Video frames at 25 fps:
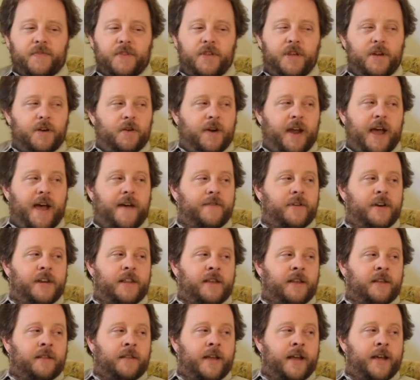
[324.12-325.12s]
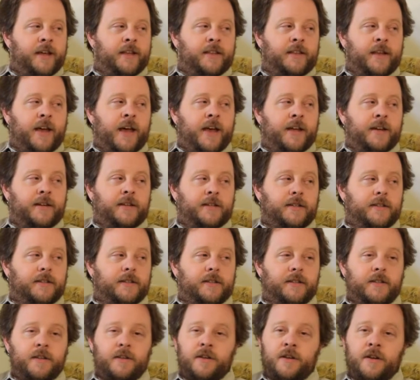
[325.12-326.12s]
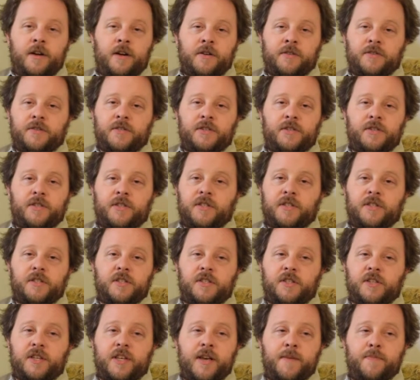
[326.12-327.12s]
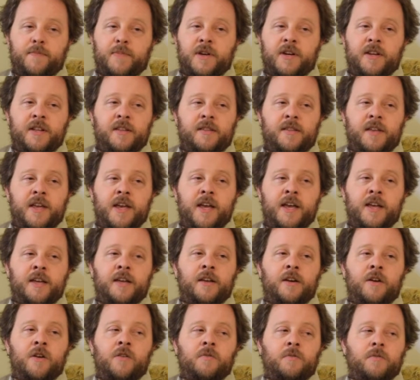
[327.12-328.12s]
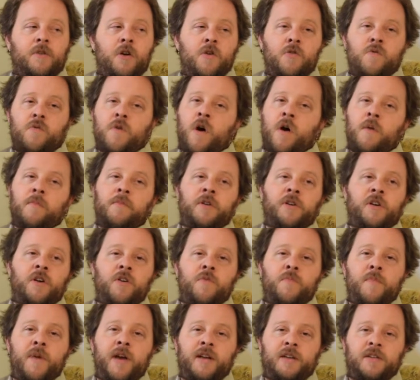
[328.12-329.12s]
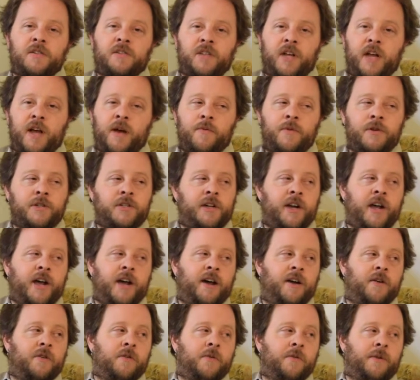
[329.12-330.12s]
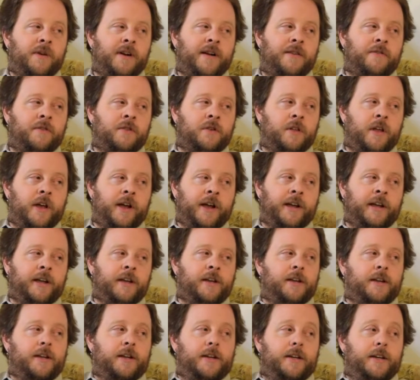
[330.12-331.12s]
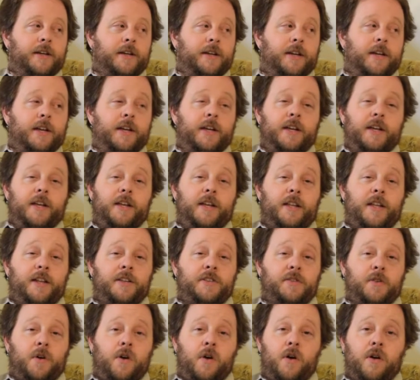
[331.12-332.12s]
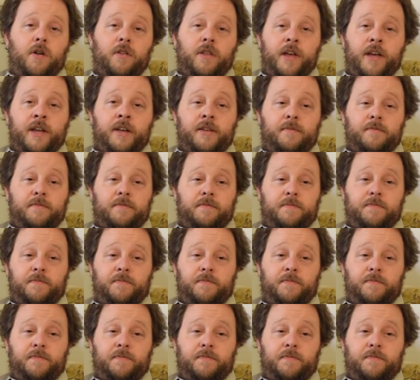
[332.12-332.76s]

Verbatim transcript: you don't have anything like that. You don't skip anything. You don't go. I'm gonna go make a sandwich now or whatever. Like, it's all like,